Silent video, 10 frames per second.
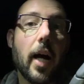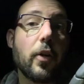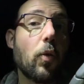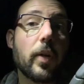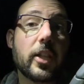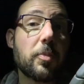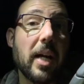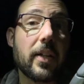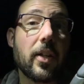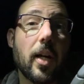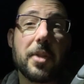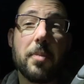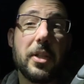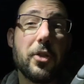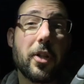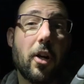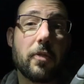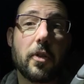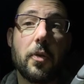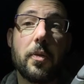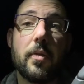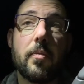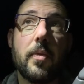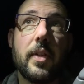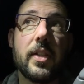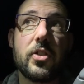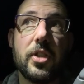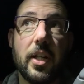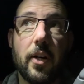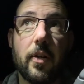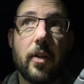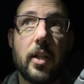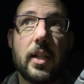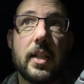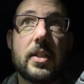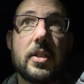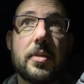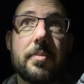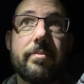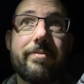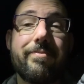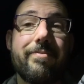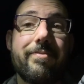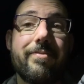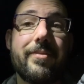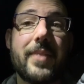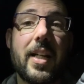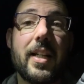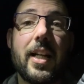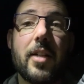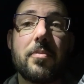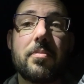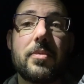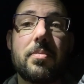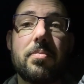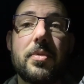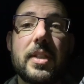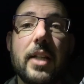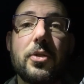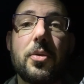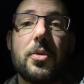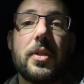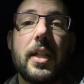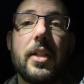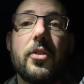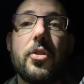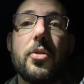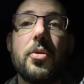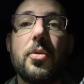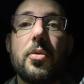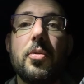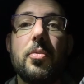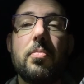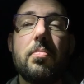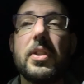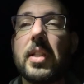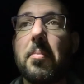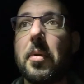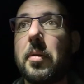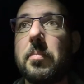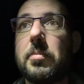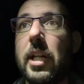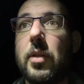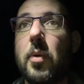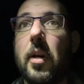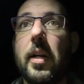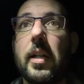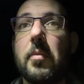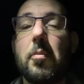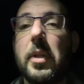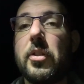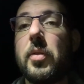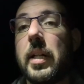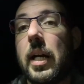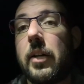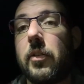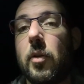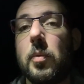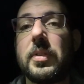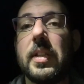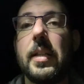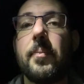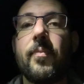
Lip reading: I don't expect I'm going to be doing on-road this year, unless I get scheduled into December, January, and we do it. I don't know. We'll see.